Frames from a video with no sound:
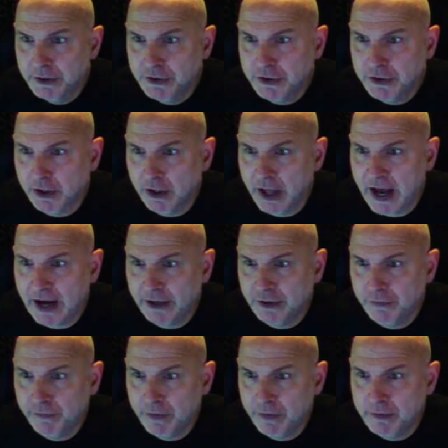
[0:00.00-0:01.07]
select
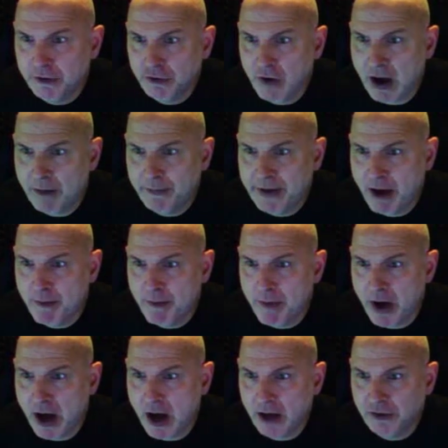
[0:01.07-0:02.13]
from the drop-down
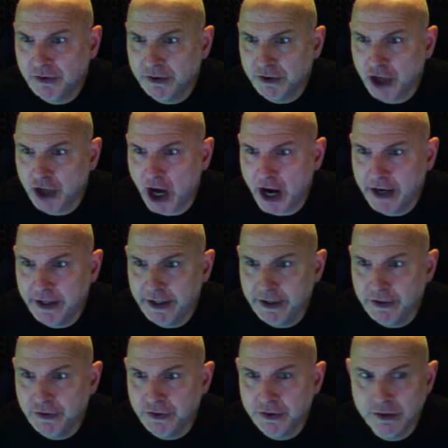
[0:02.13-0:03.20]
box the
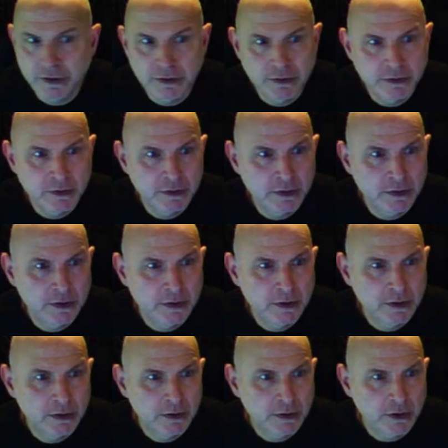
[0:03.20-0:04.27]
Chinese
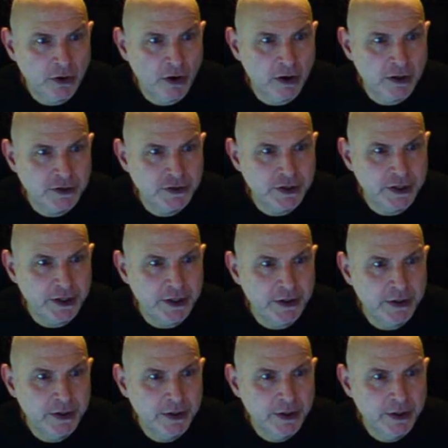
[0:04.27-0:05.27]
currency.